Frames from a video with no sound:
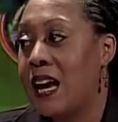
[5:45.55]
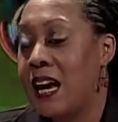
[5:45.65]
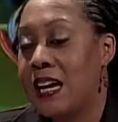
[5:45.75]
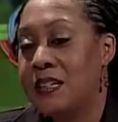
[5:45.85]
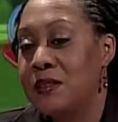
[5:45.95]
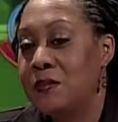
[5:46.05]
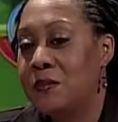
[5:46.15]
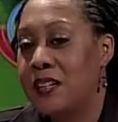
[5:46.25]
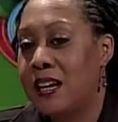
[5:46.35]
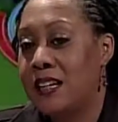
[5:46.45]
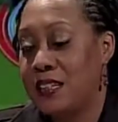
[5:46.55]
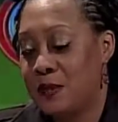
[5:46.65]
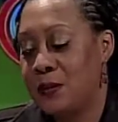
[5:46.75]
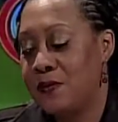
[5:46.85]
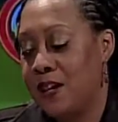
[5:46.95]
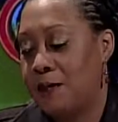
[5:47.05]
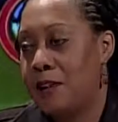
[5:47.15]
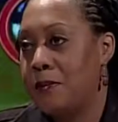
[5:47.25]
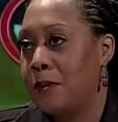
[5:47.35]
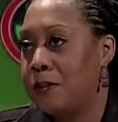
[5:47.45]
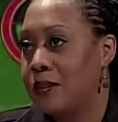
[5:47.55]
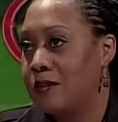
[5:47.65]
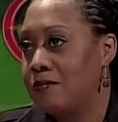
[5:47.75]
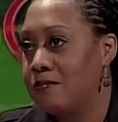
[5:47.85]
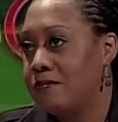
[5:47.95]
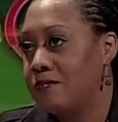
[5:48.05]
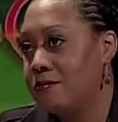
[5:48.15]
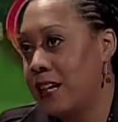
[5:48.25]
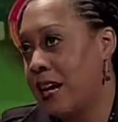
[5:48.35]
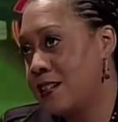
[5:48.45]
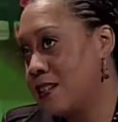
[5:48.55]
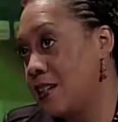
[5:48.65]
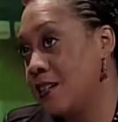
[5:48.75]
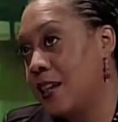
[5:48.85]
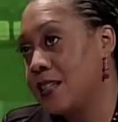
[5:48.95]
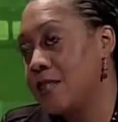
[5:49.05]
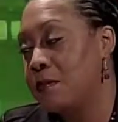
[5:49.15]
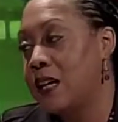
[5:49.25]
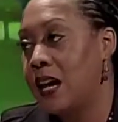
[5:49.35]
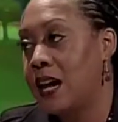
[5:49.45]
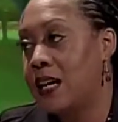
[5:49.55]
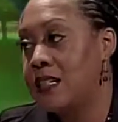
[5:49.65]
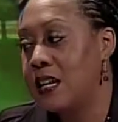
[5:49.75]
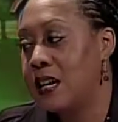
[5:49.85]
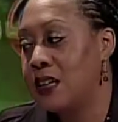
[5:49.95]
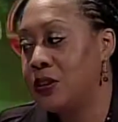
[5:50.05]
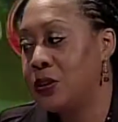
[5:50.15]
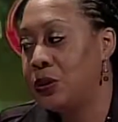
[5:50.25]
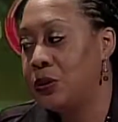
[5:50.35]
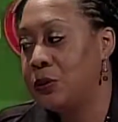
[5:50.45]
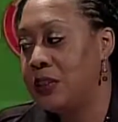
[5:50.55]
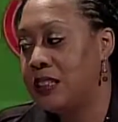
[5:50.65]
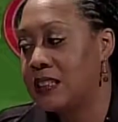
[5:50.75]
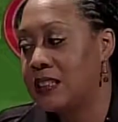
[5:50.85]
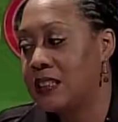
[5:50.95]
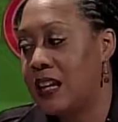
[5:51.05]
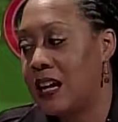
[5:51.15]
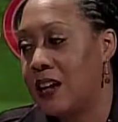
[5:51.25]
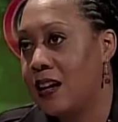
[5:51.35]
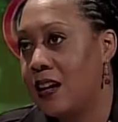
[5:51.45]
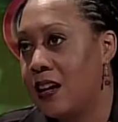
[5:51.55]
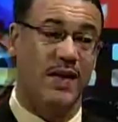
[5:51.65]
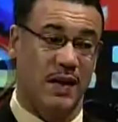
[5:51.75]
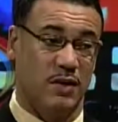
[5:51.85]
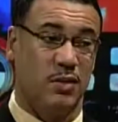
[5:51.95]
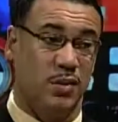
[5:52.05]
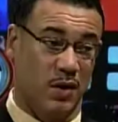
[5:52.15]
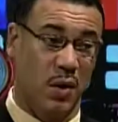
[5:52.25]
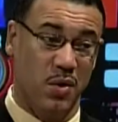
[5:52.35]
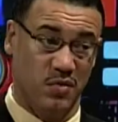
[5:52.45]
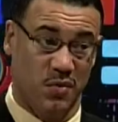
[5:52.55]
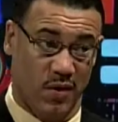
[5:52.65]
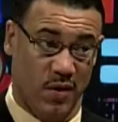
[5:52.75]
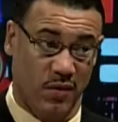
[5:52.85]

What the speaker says: And and this was a family member that said that to me, and 2 weeks... Well, she didn't know everything that you were going through, though.